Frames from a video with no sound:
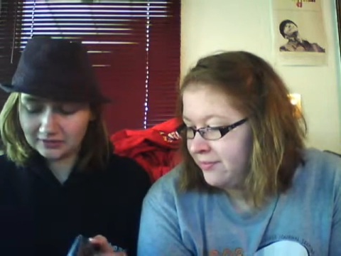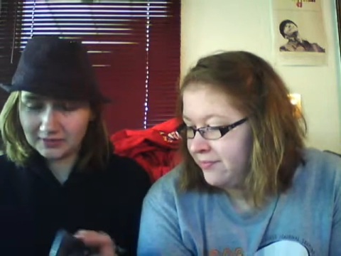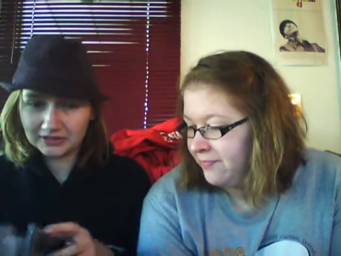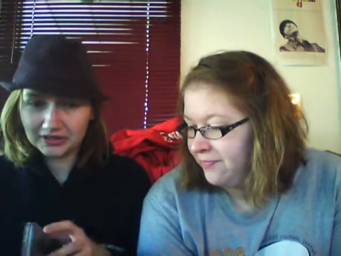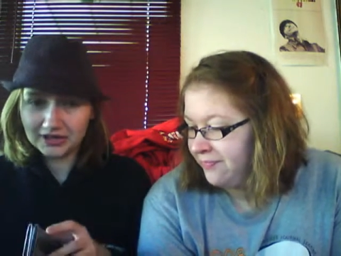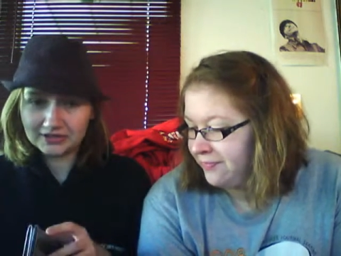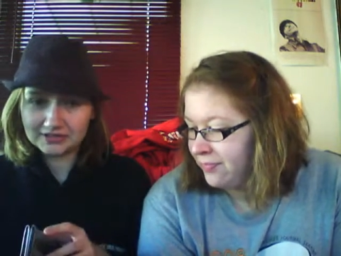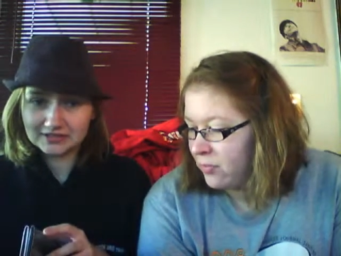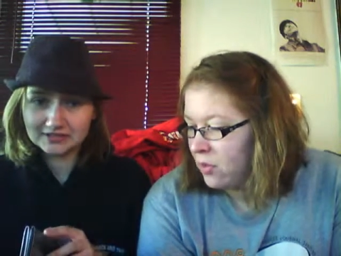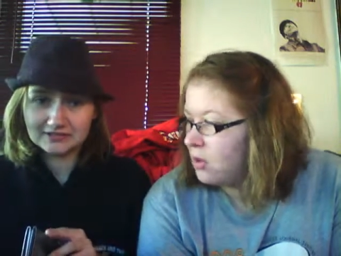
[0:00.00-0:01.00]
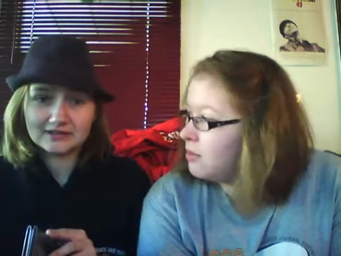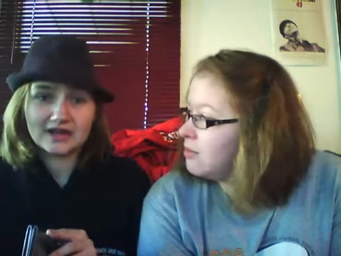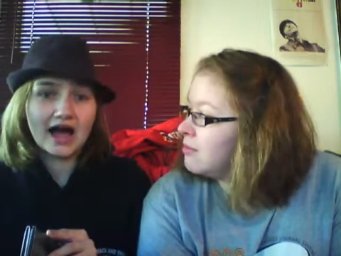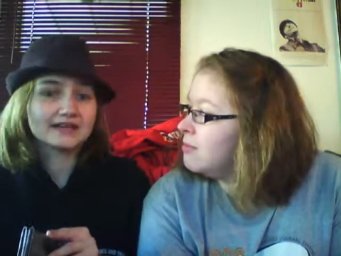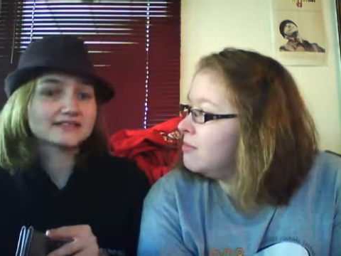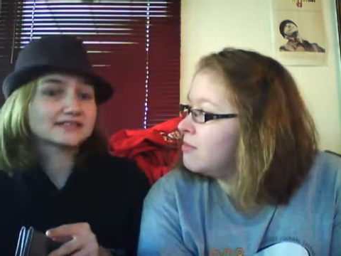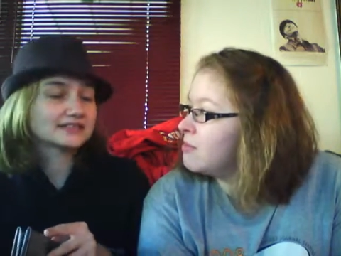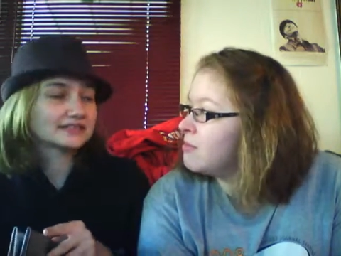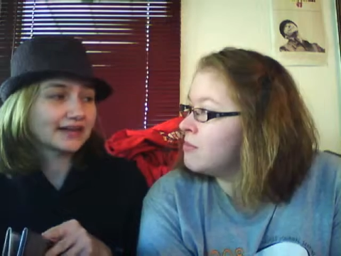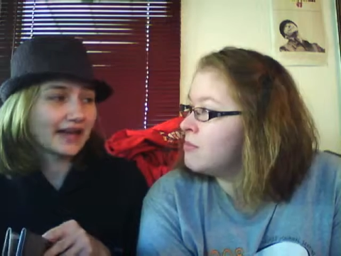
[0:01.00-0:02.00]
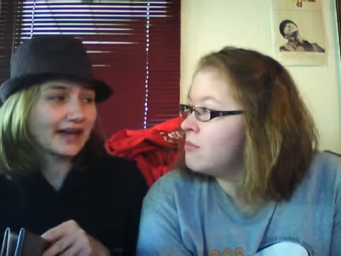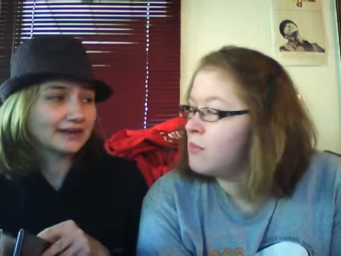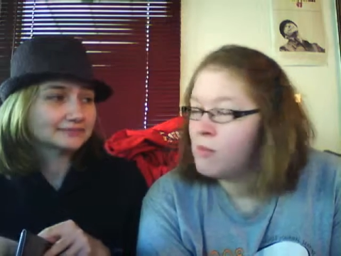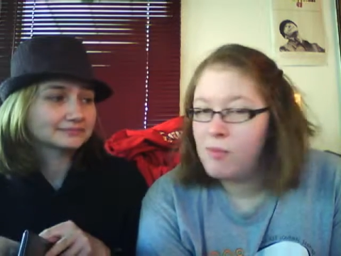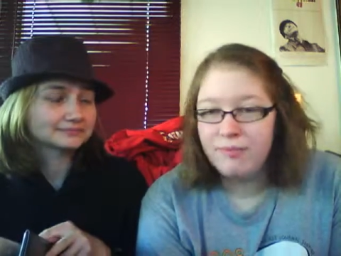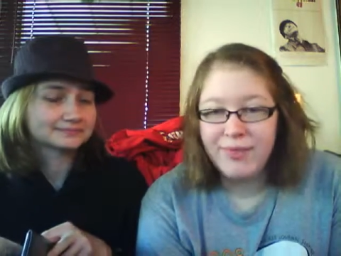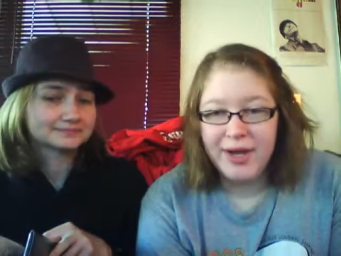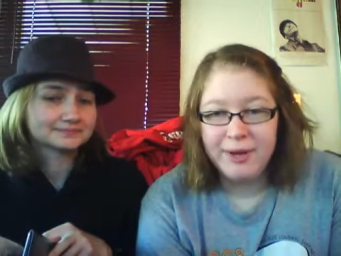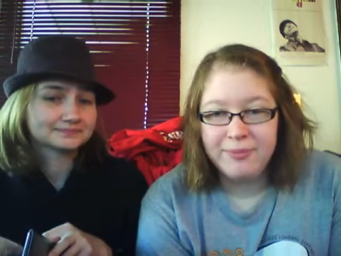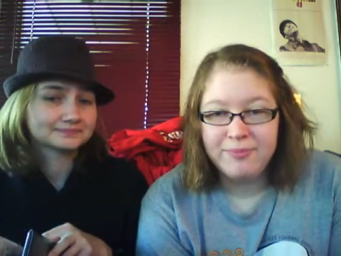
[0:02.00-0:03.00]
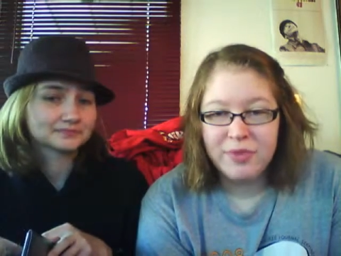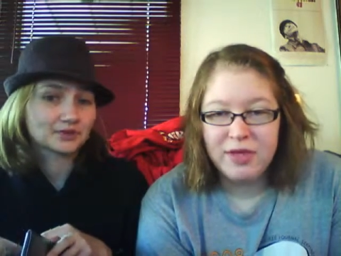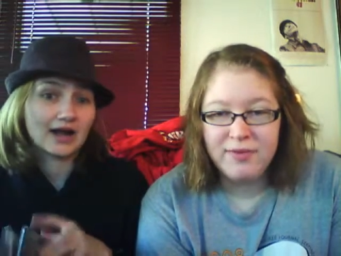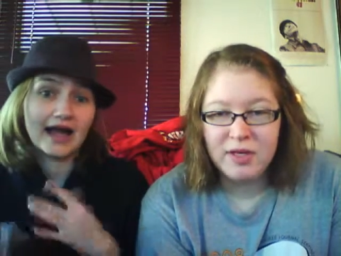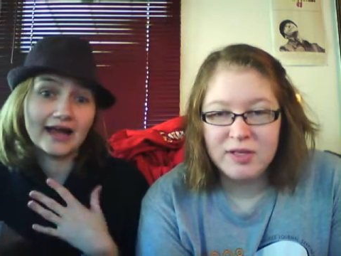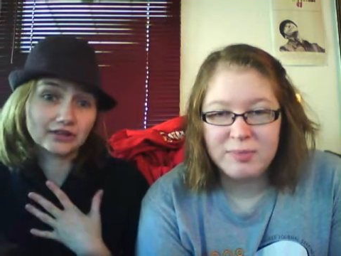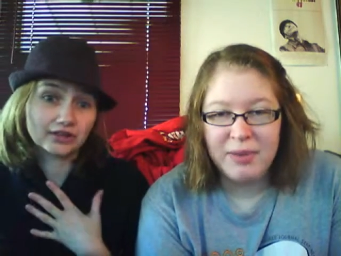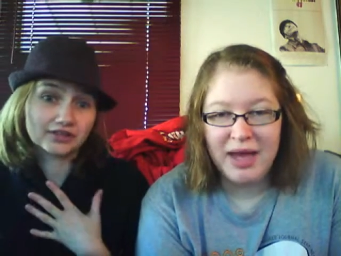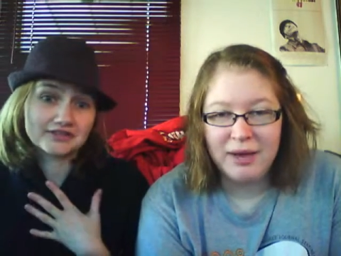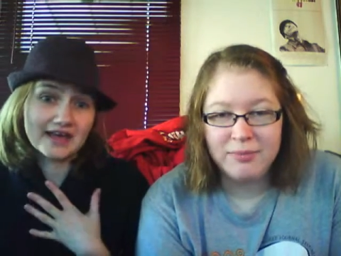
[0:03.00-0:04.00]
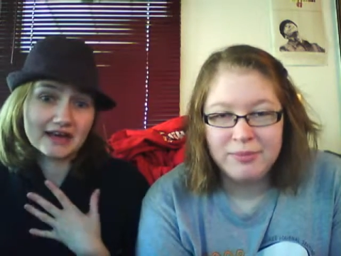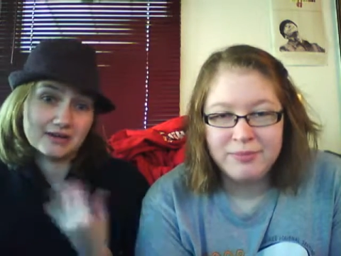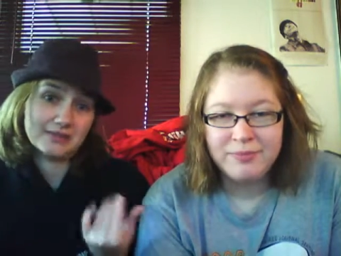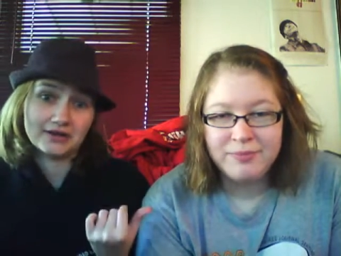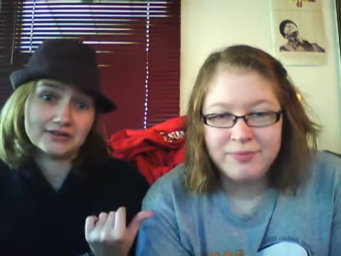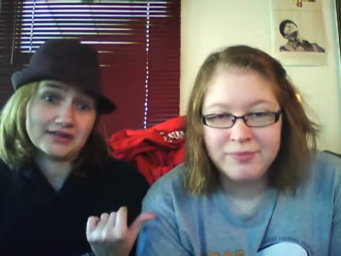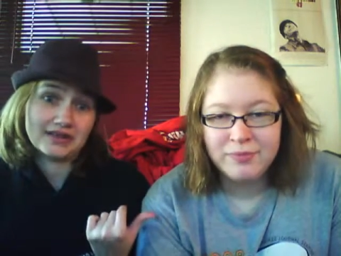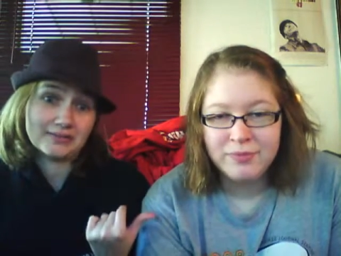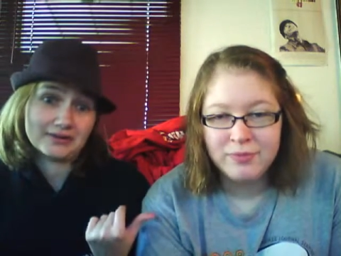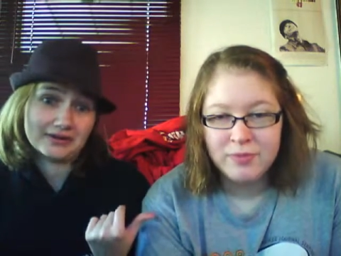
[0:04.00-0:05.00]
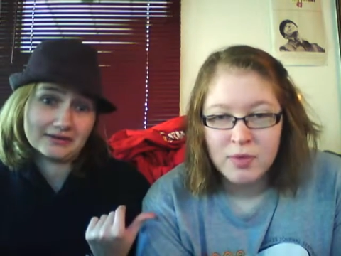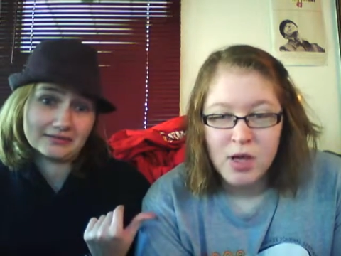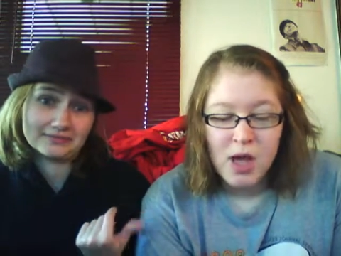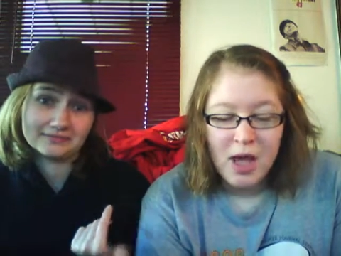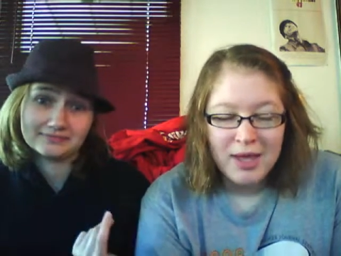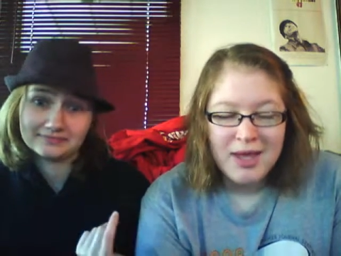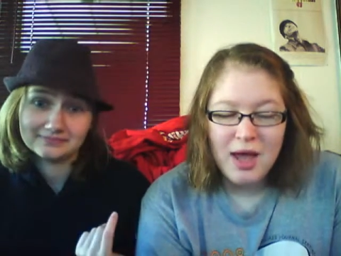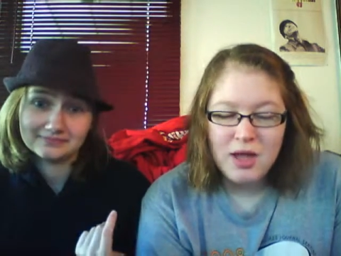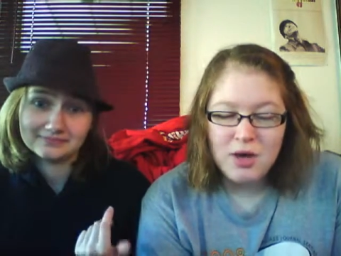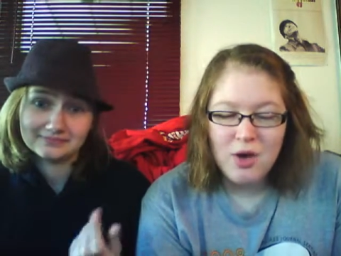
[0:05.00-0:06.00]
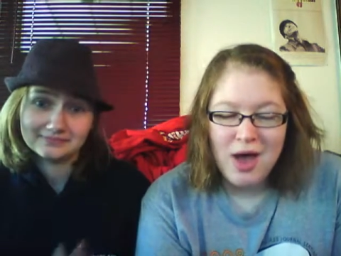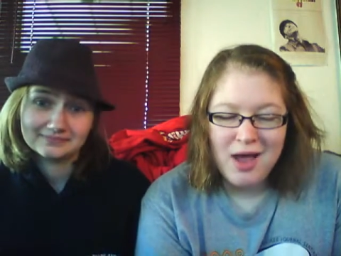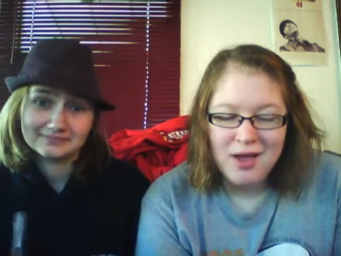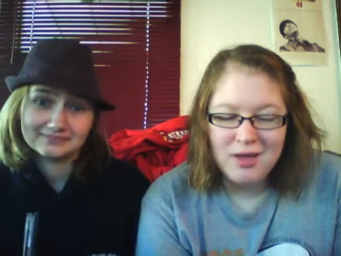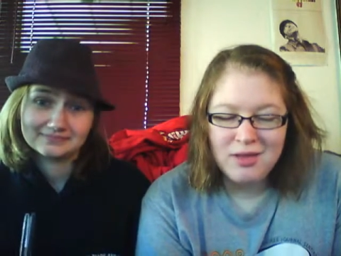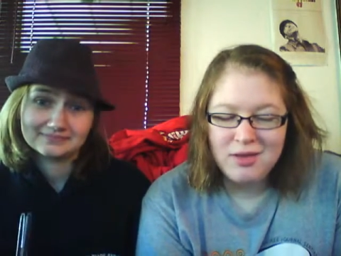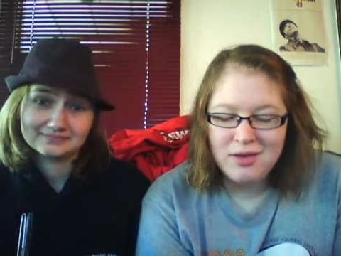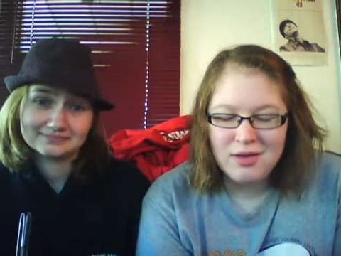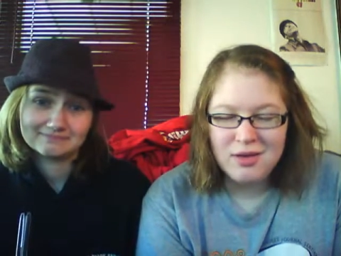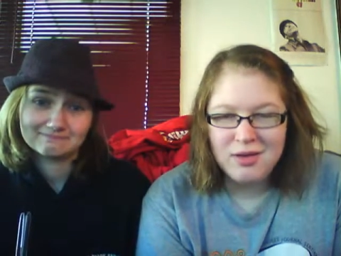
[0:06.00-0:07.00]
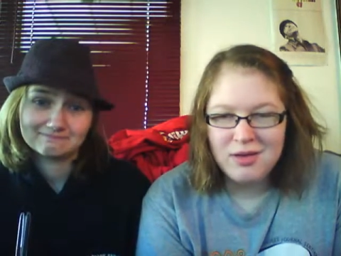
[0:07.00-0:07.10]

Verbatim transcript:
Speaker 1: we learned not to steal a hat. Yeah. Phoebe I learned bad. that. Apparently, Amber didn't.
Speaker 2: Yeah, you know, I the